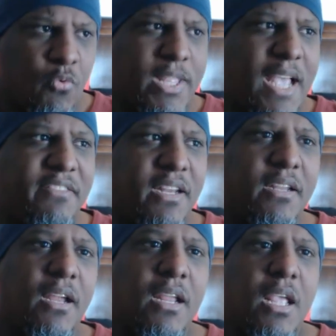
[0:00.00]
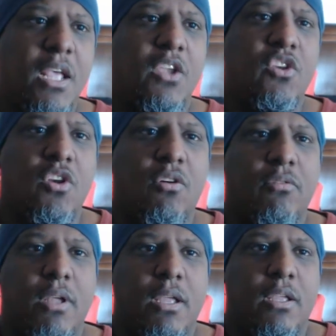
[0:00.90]
with that said and done, you
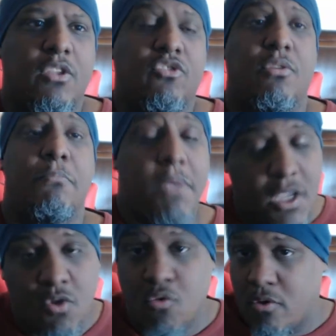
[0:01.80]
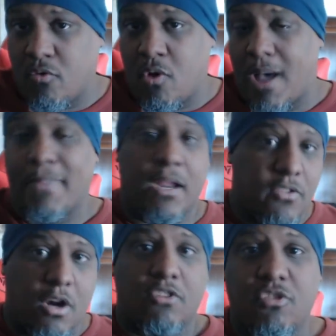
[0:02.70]
know, to me, who I'm not
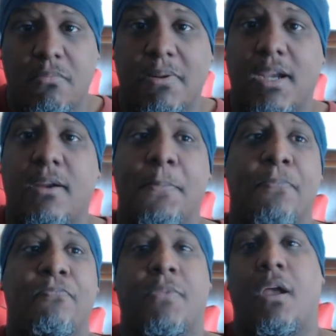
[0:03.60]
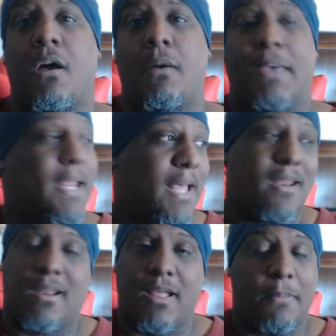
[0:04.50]
a Dark Souls player, and
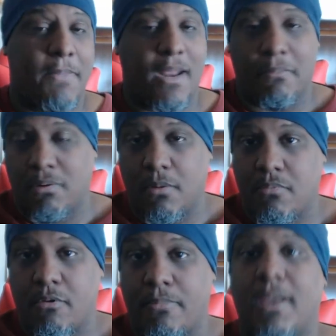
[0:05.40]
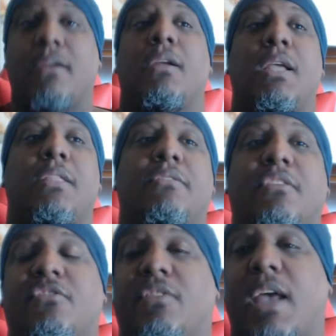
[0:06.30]
I'm not a Bloodborne player,
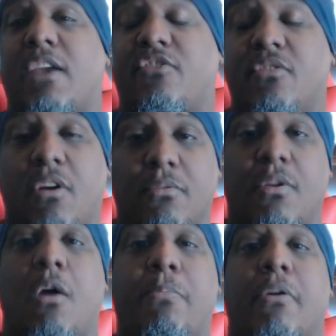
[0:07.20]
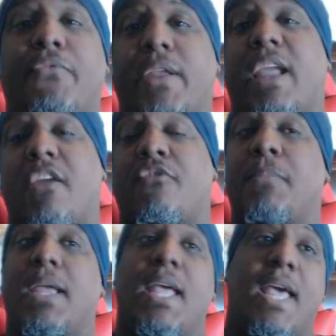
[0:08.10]
this is actually a perfect game
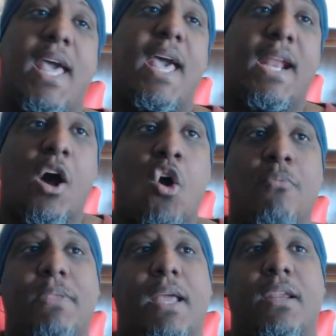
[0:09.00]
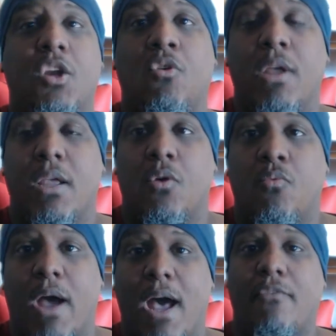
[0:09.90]
for me. And I hope that Neo
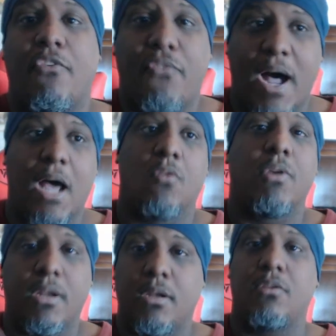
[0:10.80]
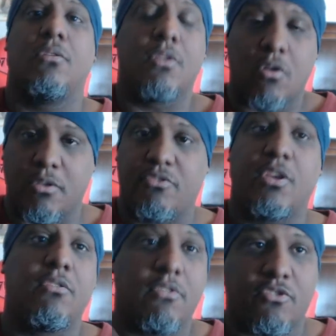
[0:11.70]
will have a following. You know, they'll
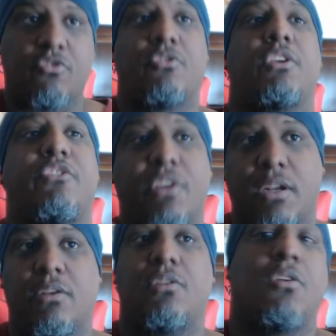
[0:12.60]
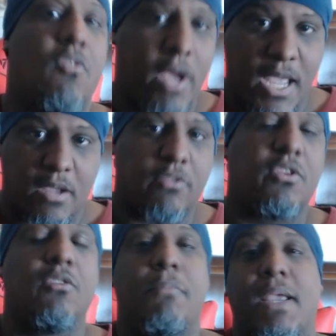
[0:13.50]
continue this tradition, you know, and
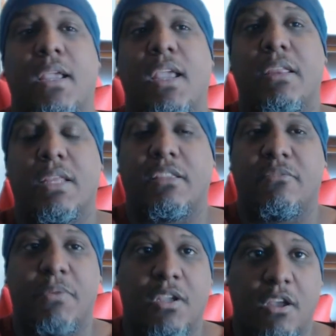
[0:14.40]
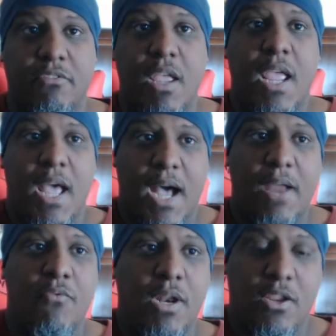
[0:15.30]
continue making games like this because
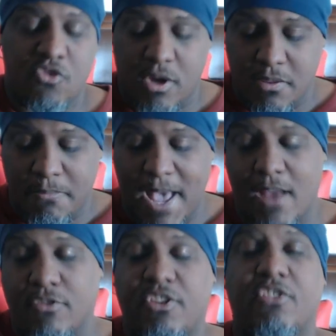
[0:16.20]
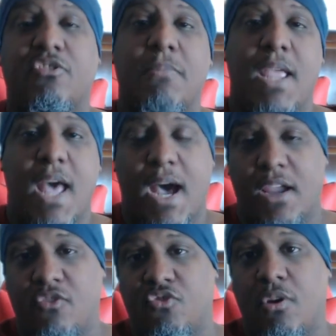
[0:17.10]
I really enjoy the battle system.
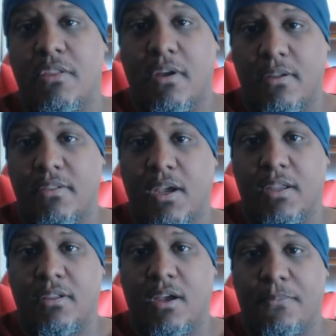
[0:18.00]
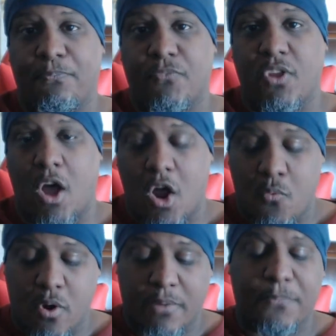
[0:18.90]
I enjoy the
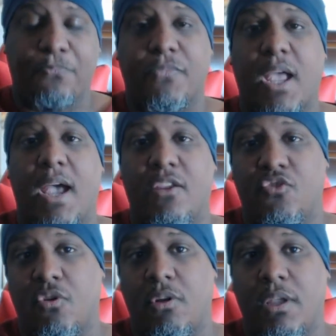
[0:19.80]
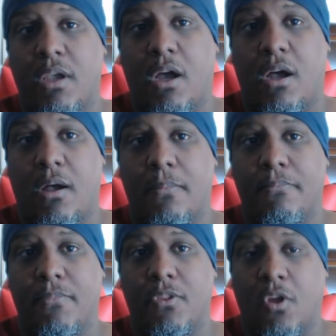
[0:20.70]
artwork. I enjoy
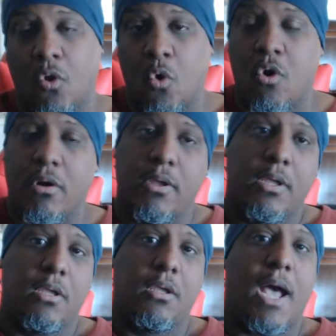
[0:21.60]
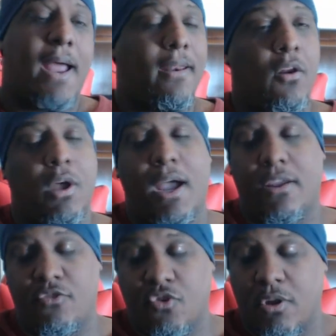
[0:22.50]
the lore. I
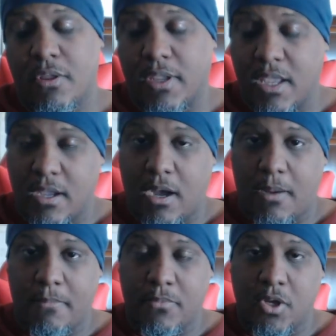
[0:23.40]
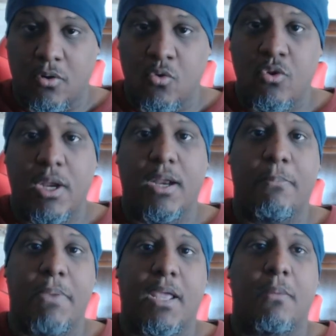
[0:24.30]
enjoy the
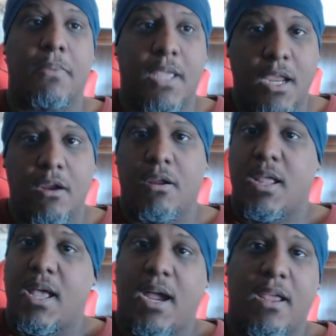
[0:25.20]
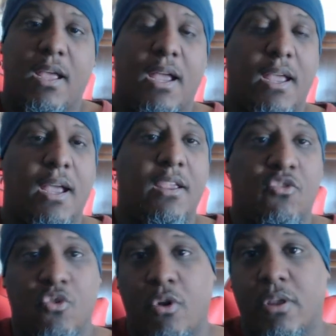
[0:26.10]
looting and picking up gear. I
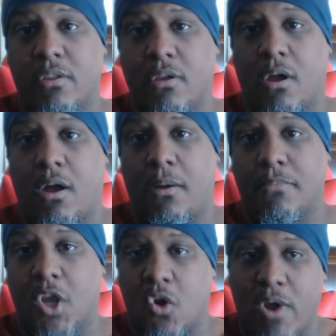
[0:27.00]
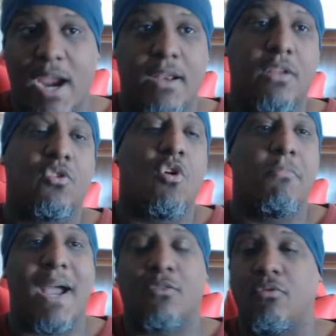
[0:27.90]
enjoy the grinding to
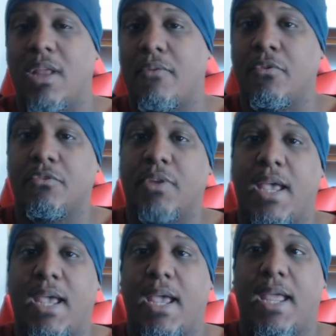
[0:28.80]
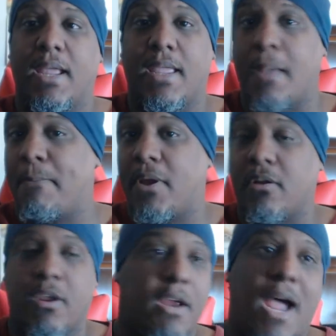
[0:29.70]
go back to levels and get
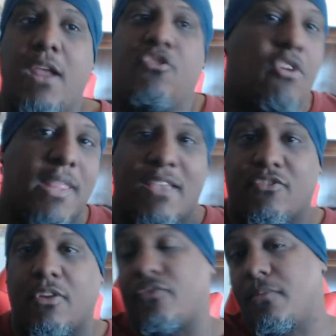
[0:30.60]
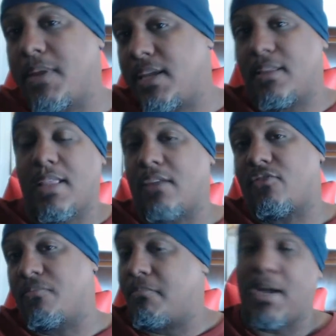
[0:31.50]
better gear. I enjoy that stuff. To me,
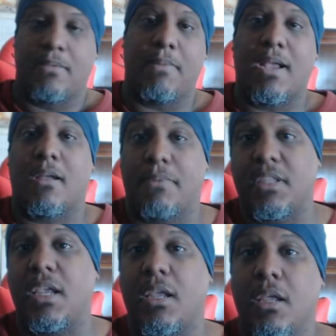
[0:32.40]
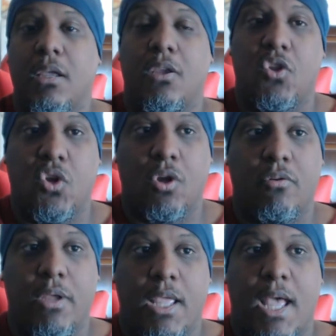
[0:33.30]
that's my cup of tea. You know,